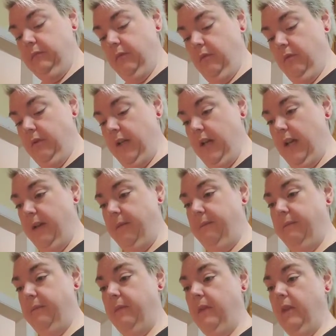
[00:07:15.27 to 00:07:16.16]
Okay.
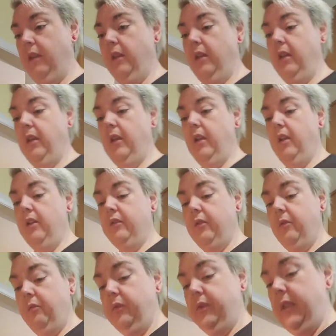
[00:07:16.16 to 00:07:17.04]

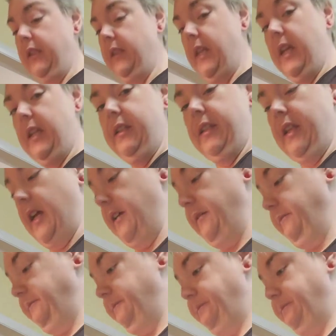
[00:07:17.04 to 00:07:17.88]
So we'll set that aside.